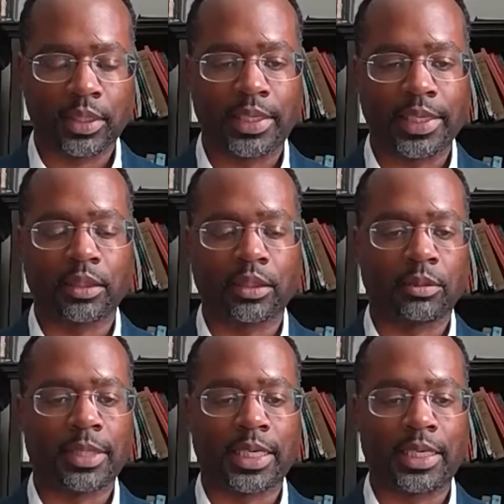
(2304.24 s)
and they can learn
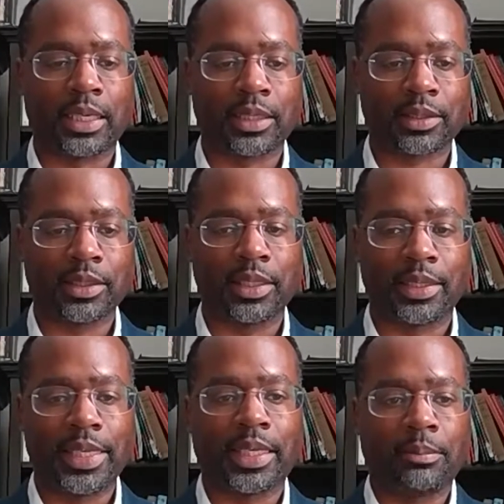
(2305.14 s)
about it honestly then
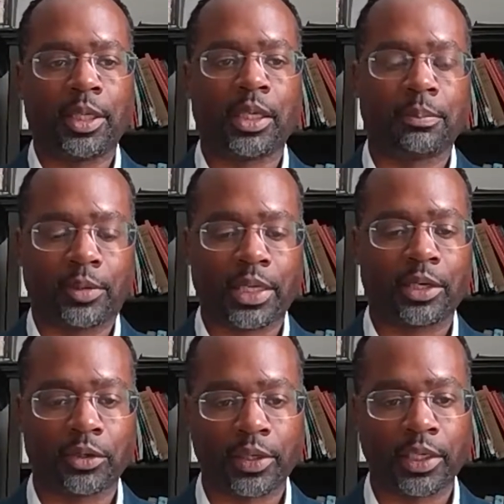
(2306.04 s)
they can become
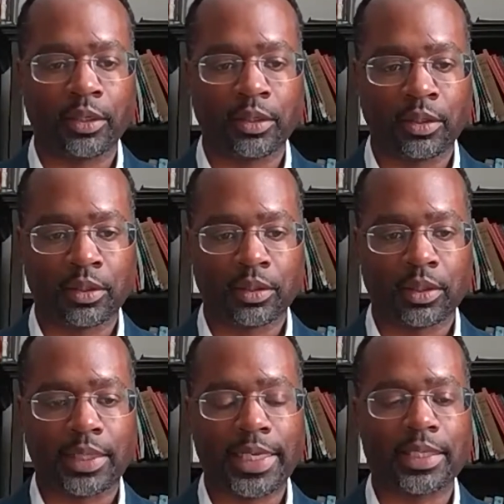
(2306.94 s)
prouder right
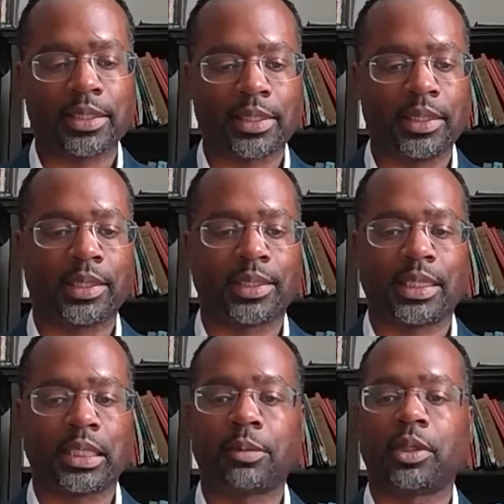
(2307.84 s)
and they can see an
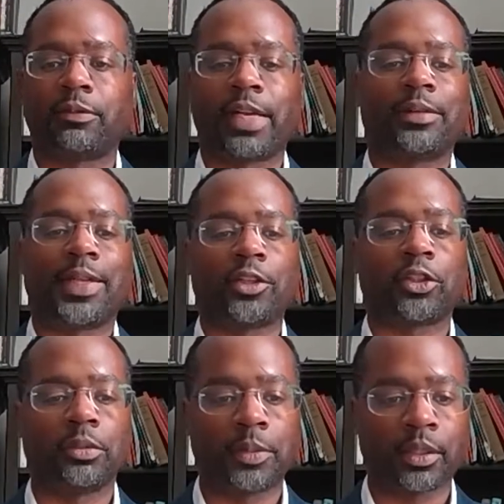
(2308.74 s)
example of how they
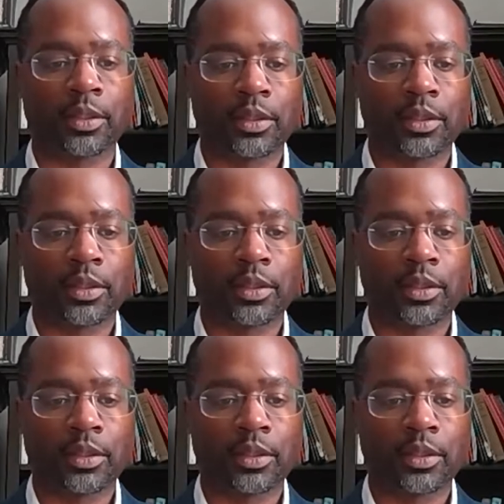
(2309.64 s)
should be.